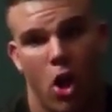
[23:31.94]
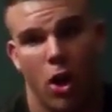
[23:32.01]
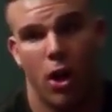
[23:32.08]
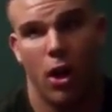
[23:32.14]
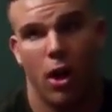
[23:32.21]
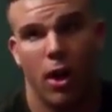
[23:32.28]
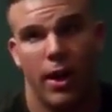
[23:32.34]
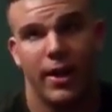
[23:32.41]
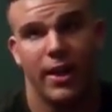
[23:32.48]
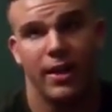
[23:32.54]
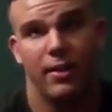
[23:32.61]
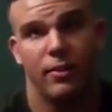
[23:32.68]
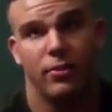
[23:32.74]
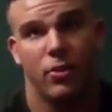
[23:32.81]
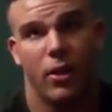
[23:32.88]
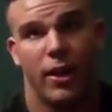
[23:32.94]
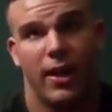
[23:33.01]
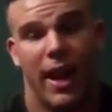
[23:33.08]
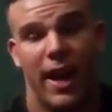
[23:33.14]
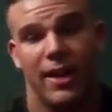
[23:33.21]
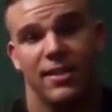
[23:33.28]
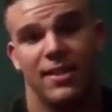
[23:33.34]
I did 8
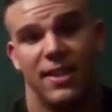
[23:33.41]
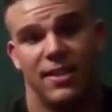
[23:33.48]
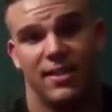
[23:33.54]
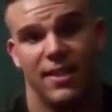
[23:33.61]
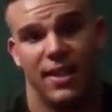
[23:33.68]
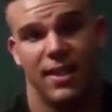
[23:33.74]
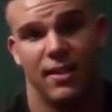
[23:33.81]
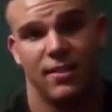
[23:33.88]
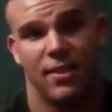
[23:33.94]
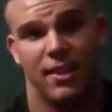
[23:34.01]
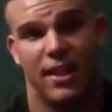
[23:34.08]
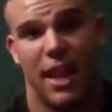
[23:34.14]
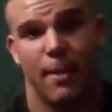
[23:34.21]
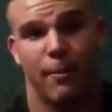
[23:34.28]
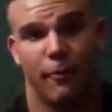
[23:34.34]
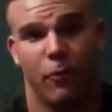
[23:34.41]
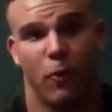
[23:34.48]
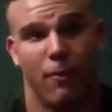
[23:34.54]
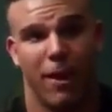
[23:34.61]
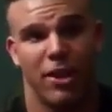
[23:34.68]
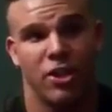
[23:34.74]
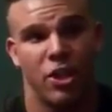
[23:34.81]
cc's the day
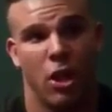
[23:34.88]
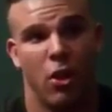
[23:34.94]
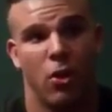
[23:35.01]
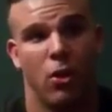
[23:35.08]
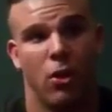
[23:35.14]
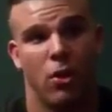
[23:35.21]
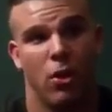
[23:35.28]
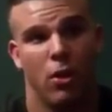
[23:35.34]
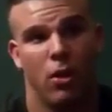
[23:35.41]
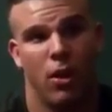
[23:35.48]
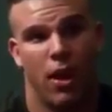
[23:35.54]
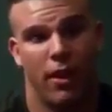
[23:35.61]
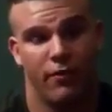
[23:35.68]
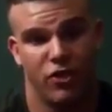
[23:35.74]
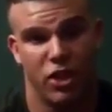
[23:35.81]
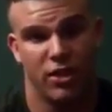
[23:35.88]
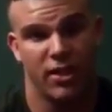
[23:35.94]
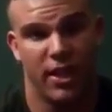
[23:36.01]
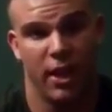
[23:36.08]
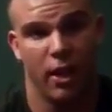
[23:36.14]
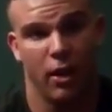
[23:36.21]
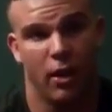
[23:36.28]
before my show of
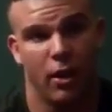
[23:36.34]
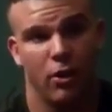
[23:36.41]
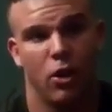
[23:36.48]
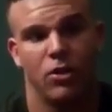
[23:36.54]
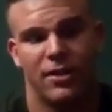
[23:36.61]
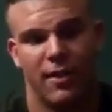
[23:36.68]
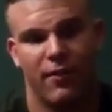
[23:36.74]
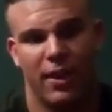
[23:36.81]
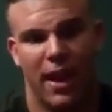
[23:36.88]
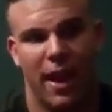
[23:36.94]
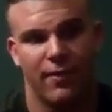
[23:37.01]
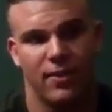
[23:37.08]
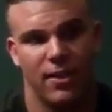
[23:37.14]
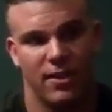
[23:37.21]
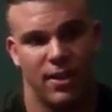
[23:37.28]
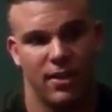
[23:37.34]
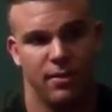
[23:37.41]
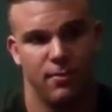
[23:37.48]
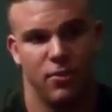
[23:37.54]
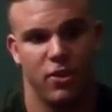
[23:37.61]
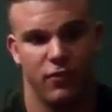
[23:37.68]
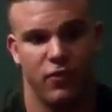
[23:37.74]
just gear. No, 7.5
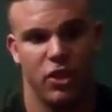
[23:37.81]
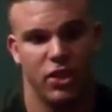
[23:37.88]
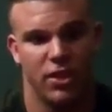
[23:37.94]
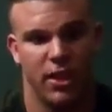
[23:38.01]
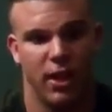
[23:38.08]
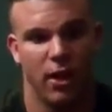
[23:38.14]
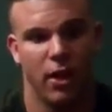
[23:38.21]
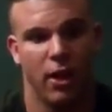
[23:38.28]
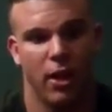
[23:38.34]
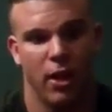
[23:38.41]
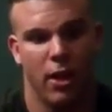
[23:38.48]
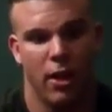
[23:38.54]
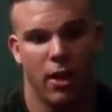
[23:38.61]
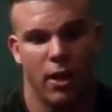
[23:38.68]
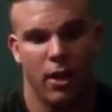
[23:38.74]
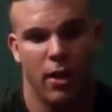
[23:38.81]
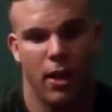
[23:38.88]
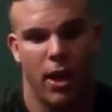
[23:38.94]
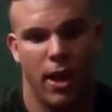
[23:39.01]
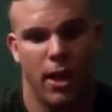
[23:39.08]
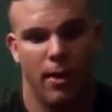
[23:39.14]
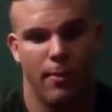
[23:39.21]
cc's, just gear.
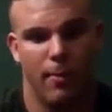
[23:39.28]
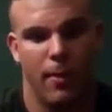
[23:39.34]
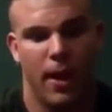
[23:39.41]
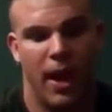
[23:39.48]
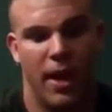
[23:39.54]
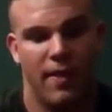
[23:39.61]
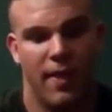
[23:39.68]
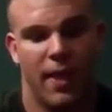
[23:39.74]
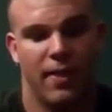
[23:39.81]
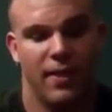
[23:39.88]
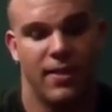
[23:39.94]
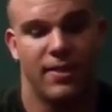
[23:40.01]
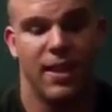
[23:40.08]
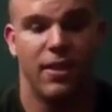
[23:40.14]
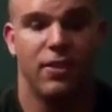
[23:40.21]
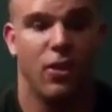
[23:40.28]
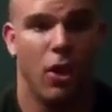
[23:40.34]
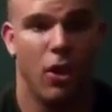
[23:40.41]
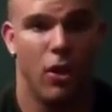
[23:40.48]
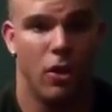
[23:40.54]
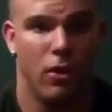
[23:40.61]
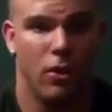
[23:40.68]
And then the
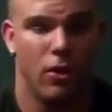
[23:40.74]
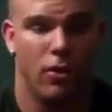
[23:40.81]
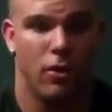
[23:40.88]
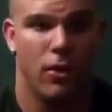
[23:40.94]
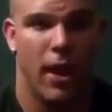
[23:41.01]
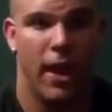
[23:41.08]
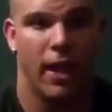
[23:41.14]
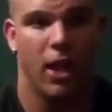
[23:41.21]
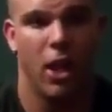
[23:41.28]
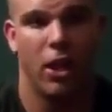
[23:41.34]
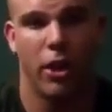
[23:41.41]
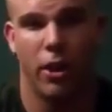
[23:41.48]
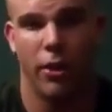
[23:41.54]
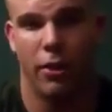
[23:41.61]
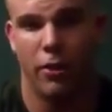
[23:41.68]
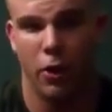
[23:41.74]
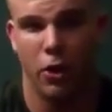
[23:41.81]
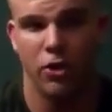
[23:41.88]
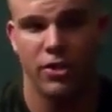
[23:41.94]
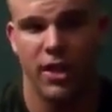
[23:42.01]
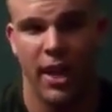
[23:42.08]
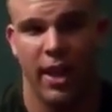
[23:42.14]
synthol I cut on
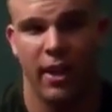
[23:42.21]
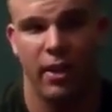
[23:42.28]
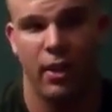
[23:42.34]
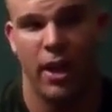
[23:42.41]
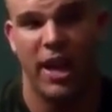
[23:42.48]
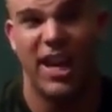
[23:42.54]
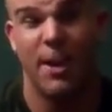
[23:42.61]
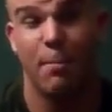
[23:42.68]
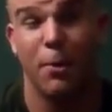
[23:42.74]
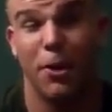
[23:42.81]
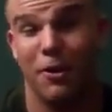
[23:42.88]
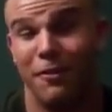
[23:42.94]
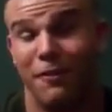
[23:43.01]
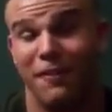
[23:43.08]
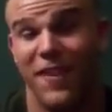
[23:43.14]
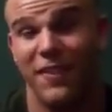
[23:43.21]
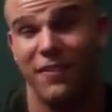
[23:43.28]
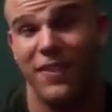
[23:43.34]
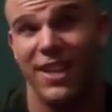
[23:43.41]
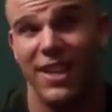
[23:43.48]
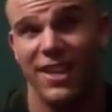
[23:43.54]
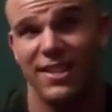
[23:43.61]
Thursday, and I put
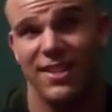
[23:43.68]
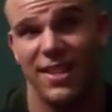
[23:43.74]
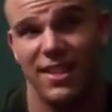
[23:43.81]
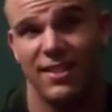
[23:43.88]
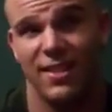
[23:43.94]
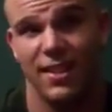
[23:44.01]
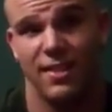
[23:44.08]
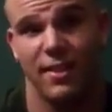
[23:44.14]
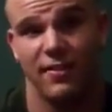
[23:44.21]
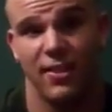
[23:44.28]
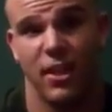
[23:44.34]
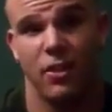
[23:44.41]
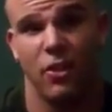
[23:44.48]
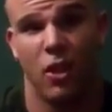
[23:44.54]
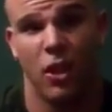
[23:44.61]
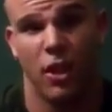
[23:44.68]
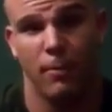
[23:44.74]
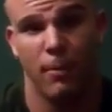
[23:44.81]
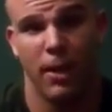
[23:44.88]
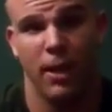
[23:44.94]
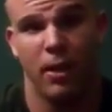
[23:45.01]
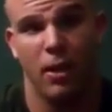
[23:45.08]
50 cc's of synthol in
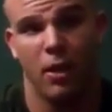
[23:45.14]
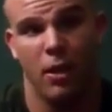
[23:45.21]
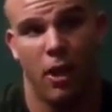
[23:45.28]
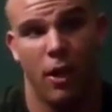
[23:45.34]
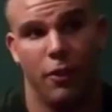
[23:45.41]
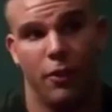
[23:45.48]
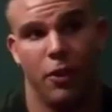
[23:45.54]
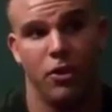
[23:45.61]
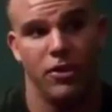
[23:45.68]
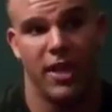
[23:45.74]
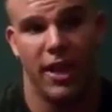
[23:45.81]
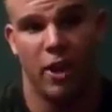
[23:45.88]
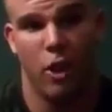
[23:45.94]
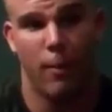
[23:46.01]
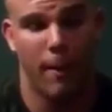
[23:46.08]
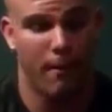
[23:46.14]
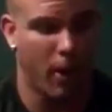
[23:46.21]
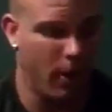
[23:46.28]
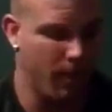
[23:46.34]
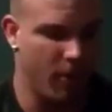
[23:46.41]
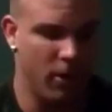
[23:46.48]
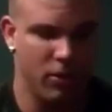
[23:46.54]
me on Thursday and all my
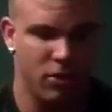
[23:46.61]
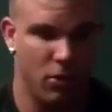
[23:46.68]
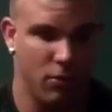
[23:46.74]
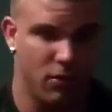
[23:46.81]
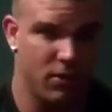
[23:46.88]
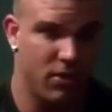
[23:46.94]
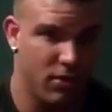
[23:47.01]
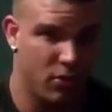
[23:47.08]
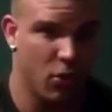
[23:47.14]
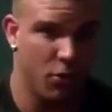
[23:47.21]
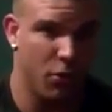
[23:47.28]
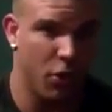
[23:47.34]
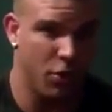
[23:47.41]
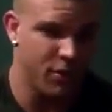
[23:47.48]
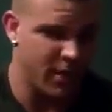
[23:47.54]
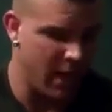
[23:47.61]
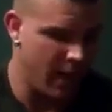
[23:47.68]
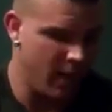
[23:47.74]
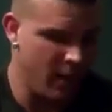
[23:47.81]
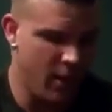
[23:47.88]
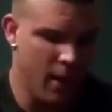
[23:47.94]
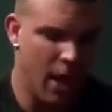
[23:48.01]
body parts. So
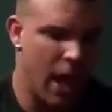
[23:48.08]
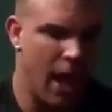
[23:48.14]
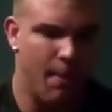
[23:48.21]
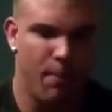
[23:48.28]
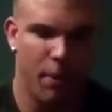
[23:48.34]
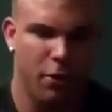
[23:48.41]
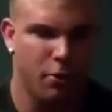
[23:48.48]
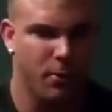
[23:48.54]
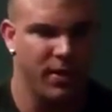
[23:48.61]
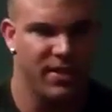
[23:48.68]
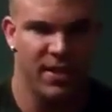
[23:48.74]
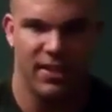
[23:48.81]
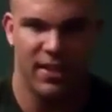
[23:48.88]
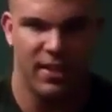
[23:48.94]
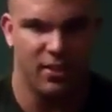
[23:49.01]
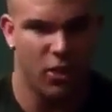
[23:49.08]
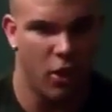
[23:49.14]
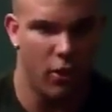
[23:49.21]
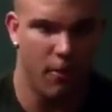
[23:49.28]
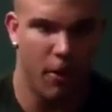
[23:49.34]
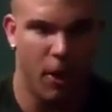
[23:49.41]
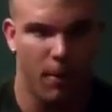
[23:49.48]
Thursday I put 3 cc's in all
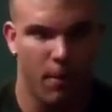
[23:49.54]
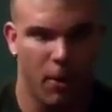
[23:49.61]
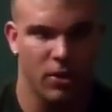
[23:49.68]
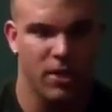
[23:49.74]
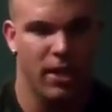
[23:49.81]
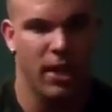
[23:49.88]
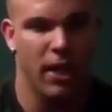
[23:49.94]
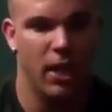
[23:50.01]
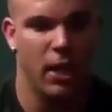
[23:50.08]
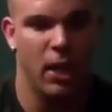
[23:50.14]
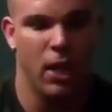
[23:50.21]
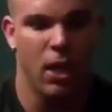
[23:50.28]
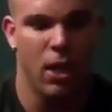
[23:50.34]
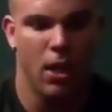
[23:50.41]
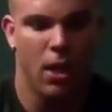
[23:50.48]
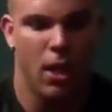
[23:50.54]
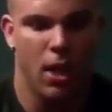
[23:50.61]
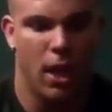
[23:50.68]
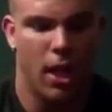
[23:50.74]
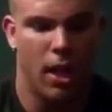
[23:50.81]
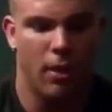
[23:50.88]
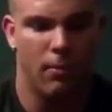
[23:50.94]
the body parts I needed,
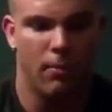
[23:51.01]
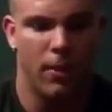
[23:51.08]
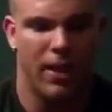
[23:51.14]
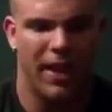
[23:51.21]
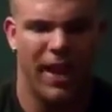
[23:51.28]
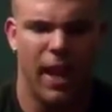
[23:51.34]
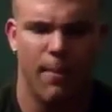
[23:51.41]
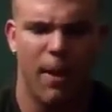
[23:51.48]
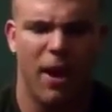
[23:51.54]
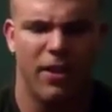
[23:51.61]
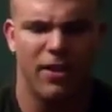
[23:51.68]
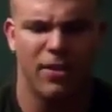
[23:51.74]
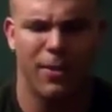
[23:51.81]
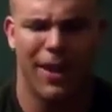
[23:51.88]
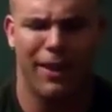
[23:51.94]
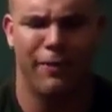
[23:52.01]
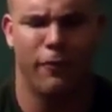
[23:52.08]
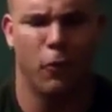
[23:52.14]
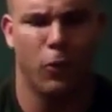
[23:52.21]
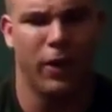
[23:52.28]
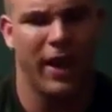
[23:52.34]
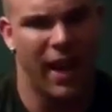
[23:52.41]
and it came out to like
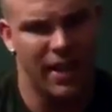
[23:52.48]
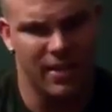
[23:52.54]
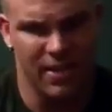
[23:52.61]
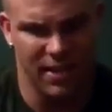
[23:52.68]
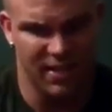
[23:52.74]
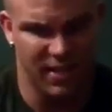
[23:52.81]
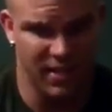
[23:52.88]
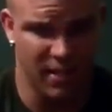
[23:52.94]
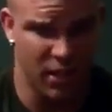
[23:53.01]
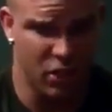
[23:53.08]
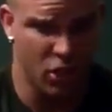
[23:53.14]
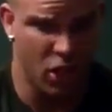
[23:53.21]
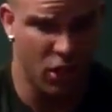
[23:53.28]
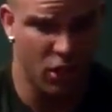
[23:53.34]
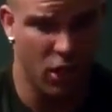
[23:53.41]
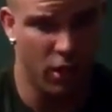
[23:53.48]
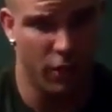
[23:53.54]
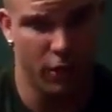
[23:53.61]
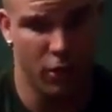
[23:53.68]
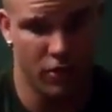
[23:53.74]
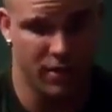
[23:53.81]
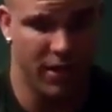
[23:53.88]
48 cc's I shot on
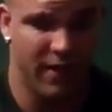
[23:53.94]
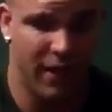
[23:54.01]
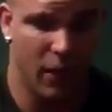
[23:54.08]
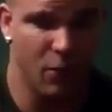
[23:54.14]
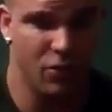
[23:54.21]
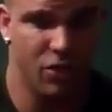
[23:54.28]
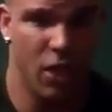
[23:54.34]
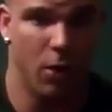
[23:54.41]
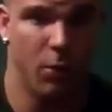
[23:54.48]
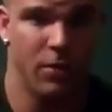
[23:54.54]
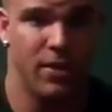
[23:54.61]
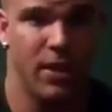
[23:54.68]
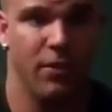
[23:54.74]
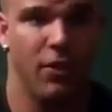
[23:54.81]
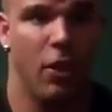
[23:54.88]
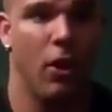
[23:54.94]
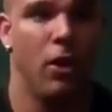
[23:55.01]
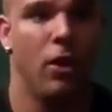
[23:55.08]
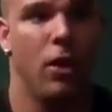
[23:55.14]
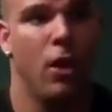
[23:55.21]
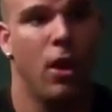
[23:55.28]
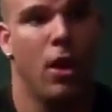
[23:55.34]
Thursday, and then I was done with synthol.